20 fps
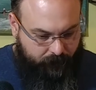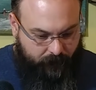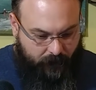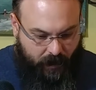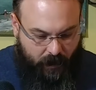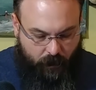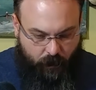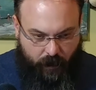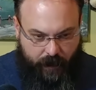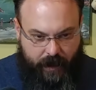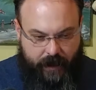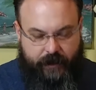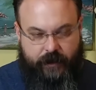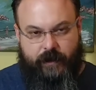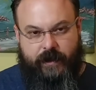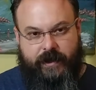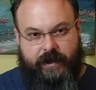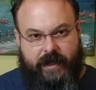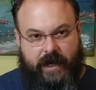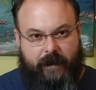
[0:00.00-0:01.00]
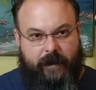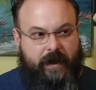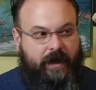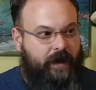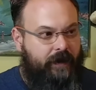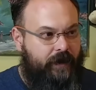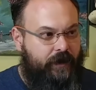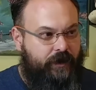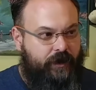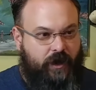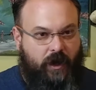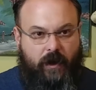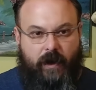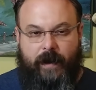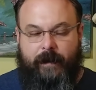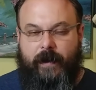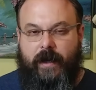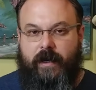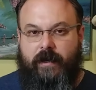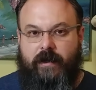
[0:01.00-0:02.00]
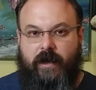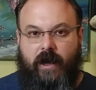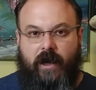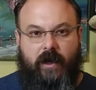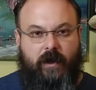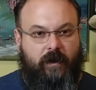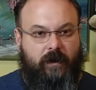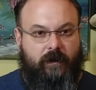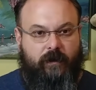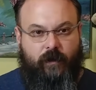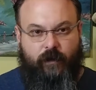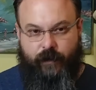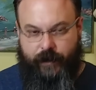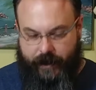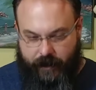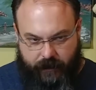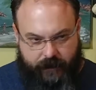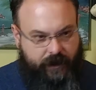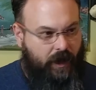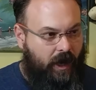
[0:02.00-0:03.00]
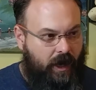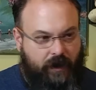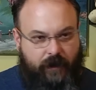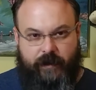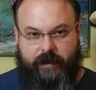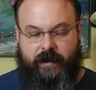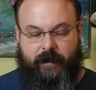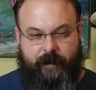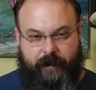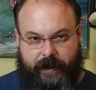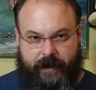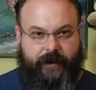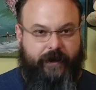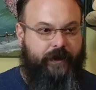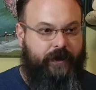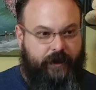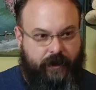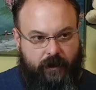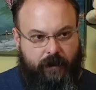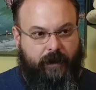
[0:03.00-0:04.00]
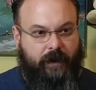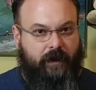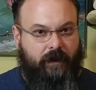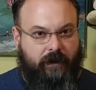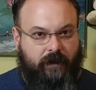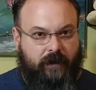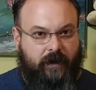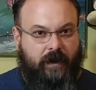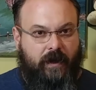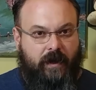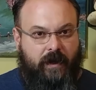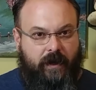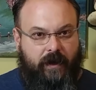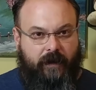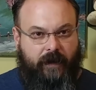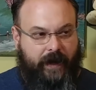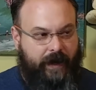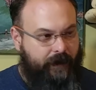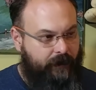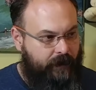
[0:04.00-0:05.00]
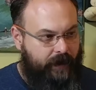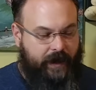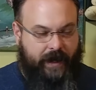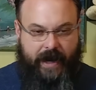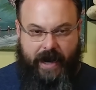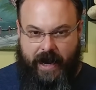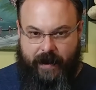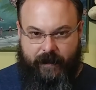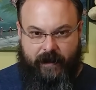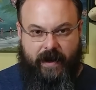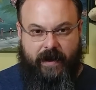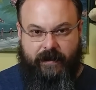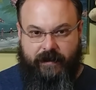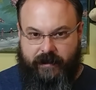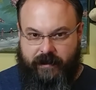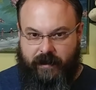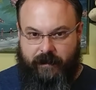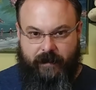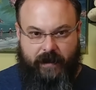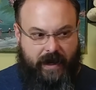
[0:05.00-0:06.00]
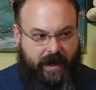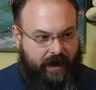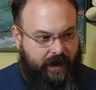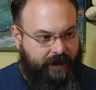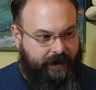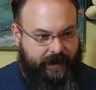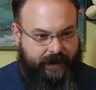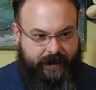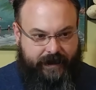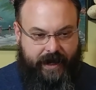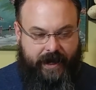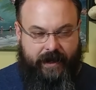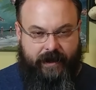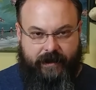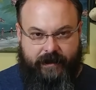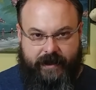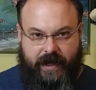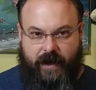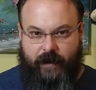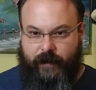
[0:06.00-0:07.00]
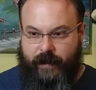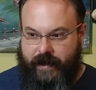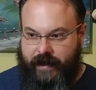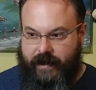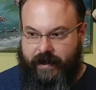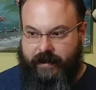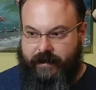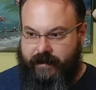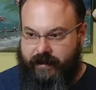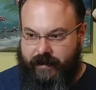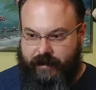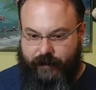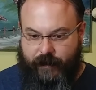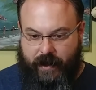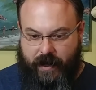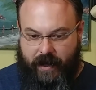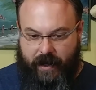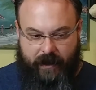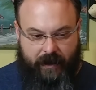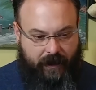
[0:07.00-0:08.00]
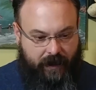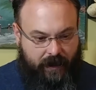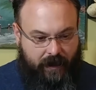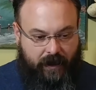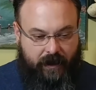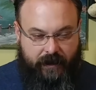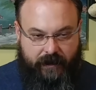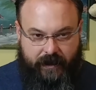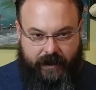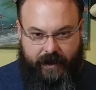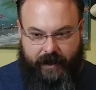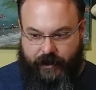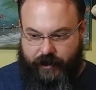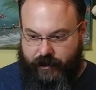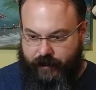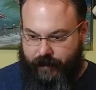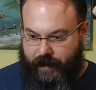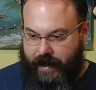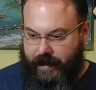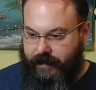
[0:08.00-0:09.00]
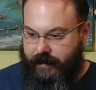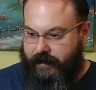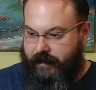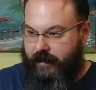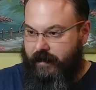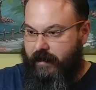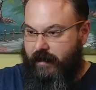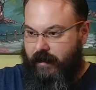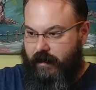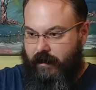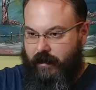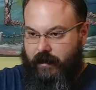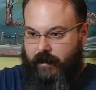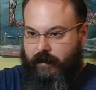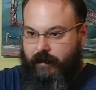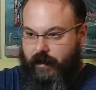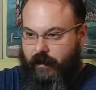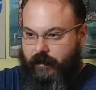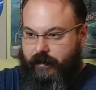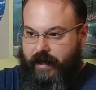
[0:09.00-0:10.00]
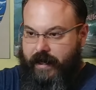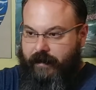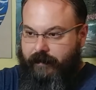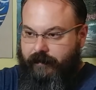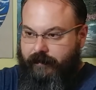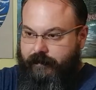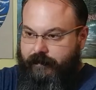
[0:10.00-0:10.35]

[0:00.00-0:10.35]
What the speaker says: We're going to do a segment of the show I'm going to call Real Talk with the Bearded Cuber. Right? We're going to hammer out some details that we need to get straight. Oh, hold on.